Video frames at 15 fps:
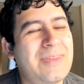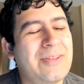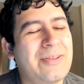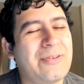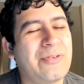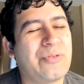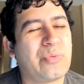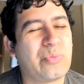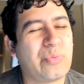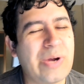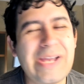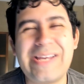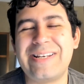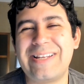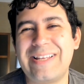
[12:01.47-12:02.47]

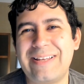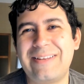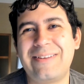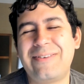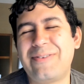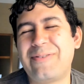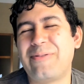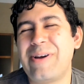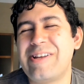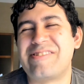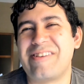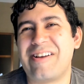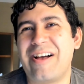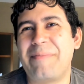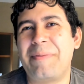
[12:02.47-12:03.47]
great
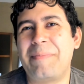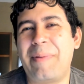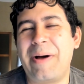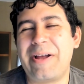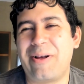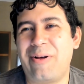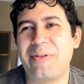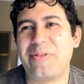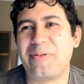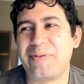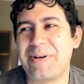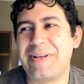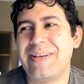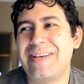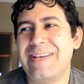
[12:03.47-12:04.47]
job by all
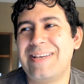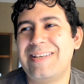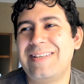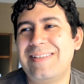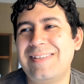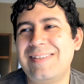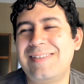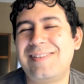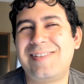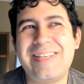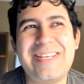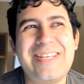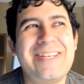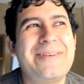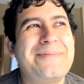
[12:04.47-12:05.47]
three.
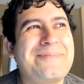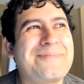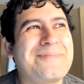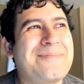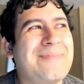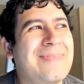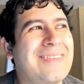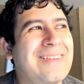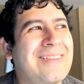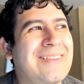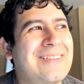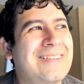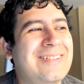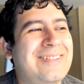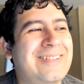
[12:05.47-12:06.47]
Z
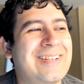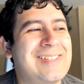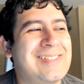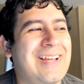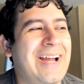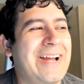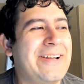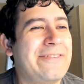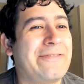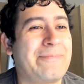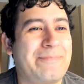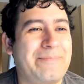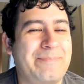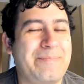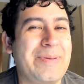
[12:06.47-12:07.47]
just kind of
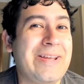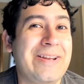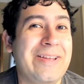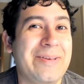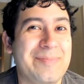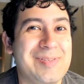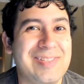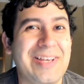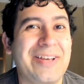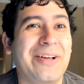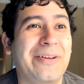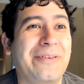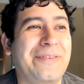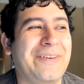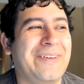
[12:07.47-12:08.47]
being
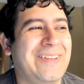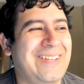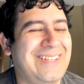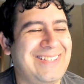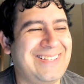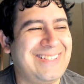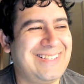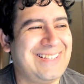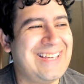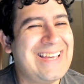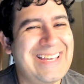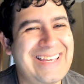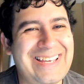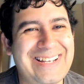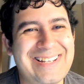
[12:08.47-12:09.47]
himself,
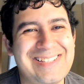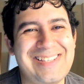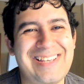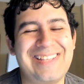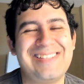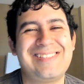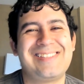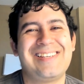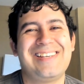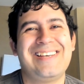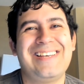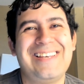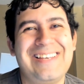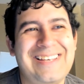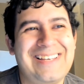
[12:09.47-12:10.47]
in a sense.
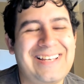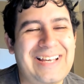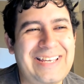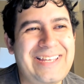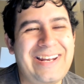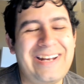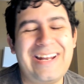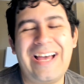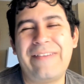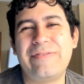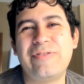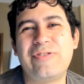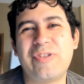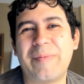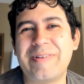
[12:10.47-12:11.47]
He didn't have to
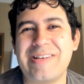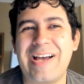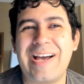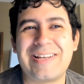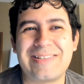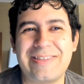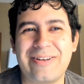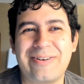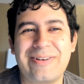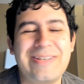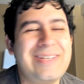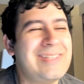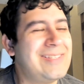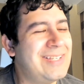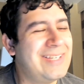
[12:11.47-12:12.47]
do too much acting there.
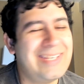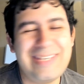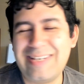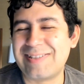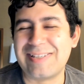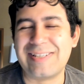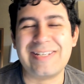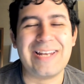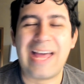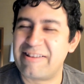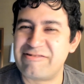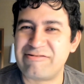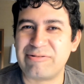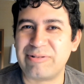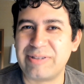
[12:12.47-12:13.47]
He's a
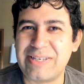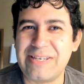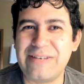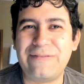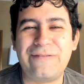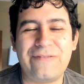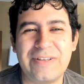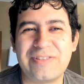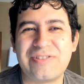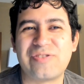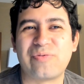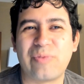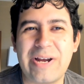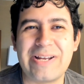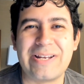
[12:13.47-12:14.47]
natural. He fits
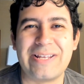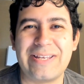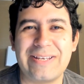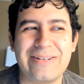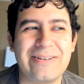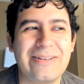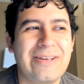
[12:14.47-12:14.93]
right in